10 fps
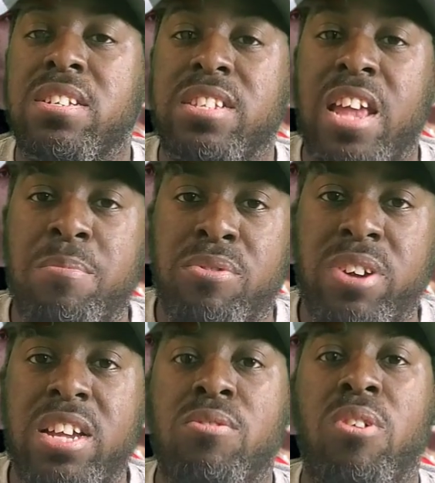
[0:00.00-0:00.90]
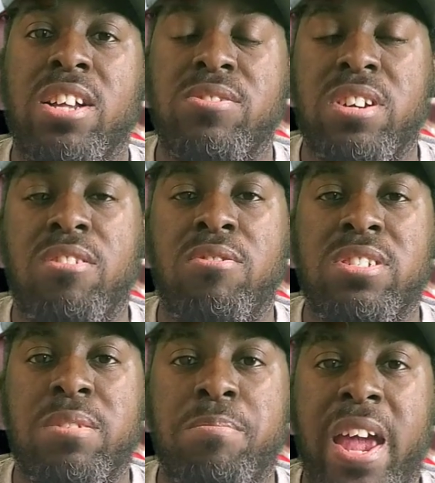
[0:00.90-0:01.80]
they bring Quadree
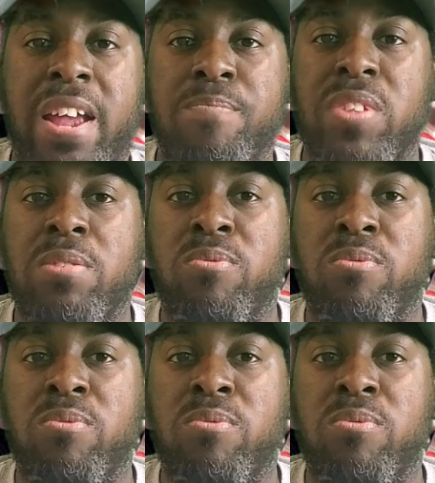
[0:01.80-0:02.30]
Ollison back,